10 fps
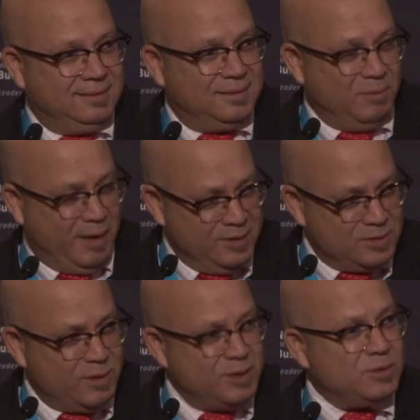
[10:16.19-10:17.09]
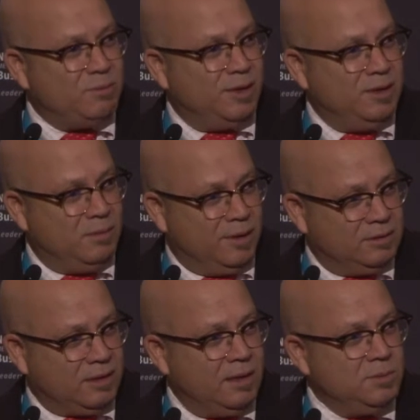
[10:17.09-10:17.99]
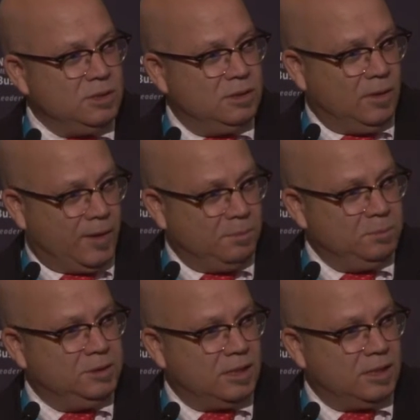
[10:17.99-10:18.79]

His marriage is measured by the amount of times he got up and